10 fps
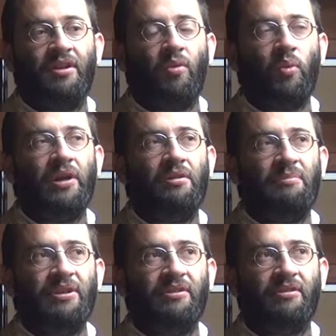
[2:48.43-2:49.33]
will
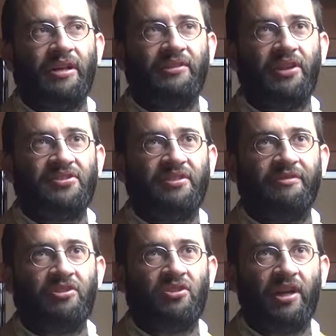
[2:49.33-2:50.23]
be at last
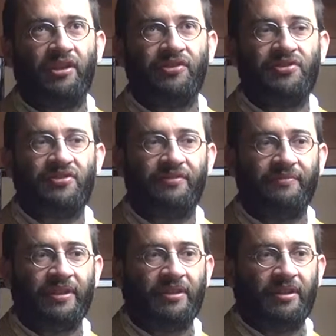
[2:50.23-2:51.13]
evangelized
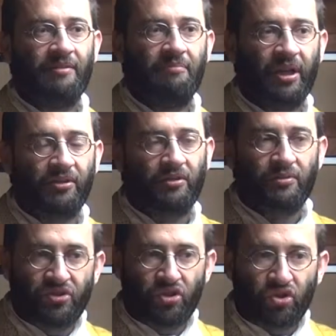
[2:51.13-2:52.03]
by a
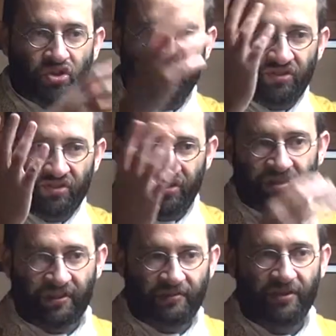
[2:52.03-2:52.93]
resurgent
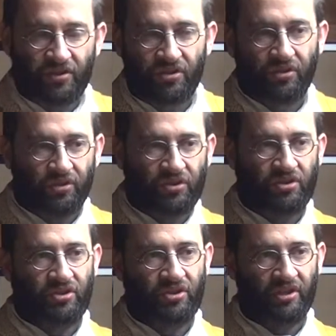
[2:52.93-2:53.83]
Catholic
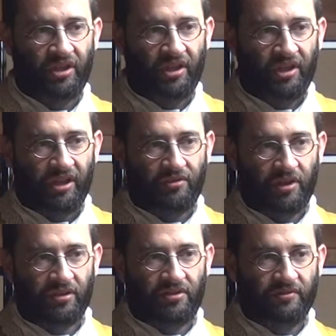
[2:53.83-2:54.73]
Church at the
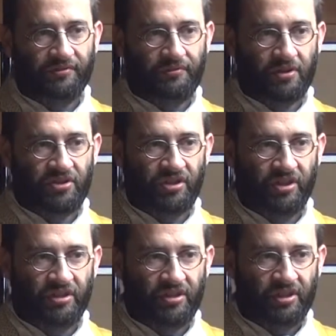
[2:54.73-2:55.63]
hands of
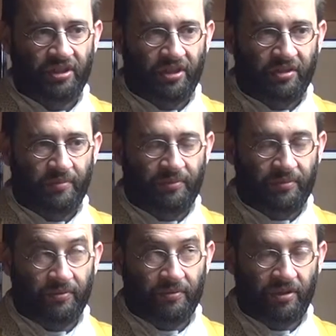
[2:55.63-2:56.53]
Russia,
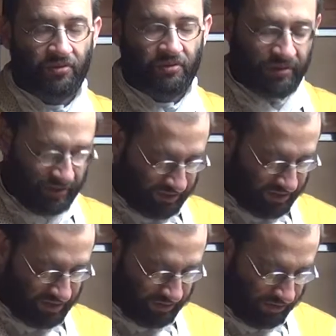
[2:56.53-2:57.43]
a country that
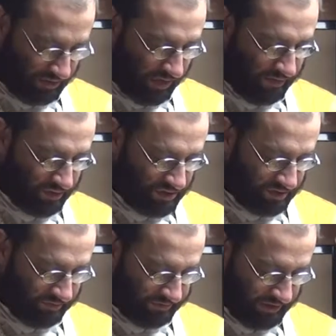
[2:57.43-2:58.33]
is going to have lots of